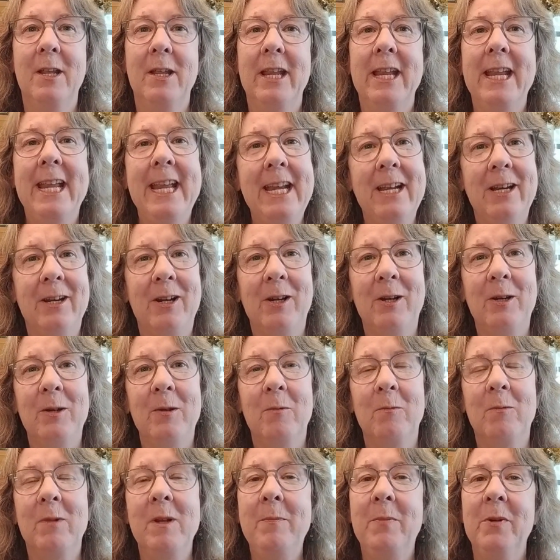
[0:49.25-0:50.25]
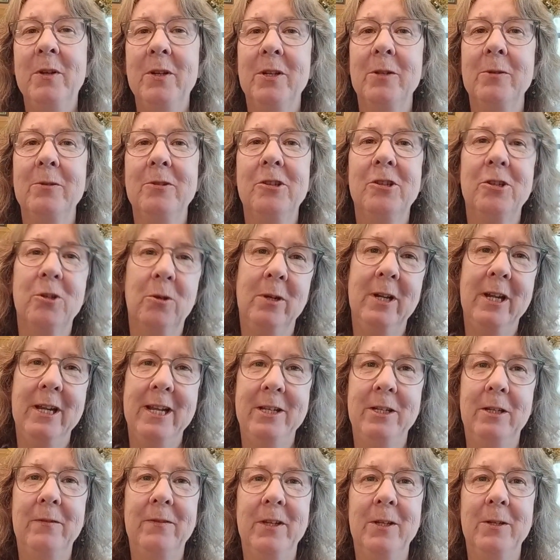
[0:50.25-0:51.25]
Here, we produce short
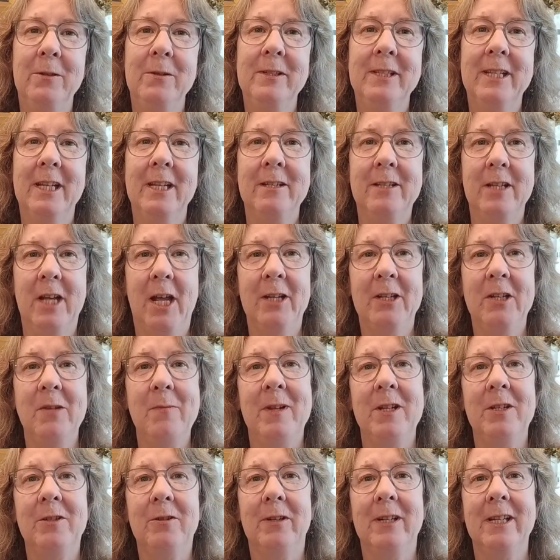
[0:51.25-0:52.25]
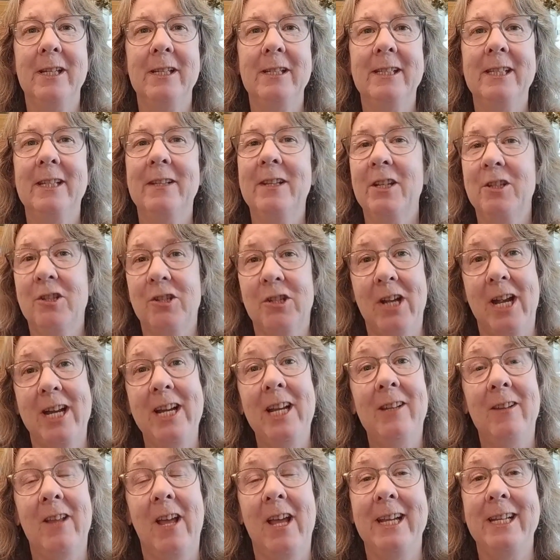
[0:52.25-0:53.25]
interviews and documentaries that shine a
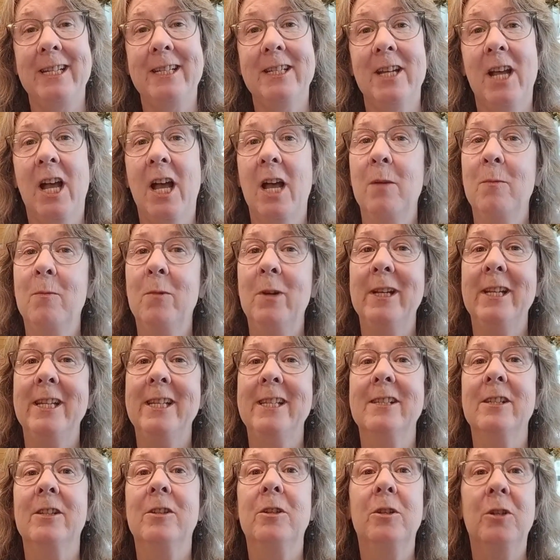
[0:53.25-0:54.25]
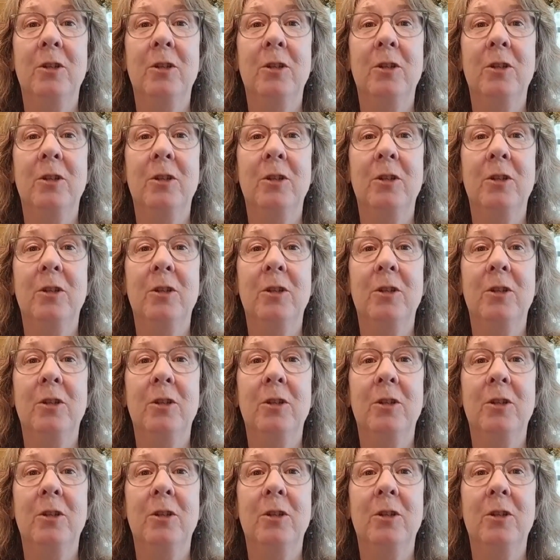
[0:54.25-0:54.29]
light on what is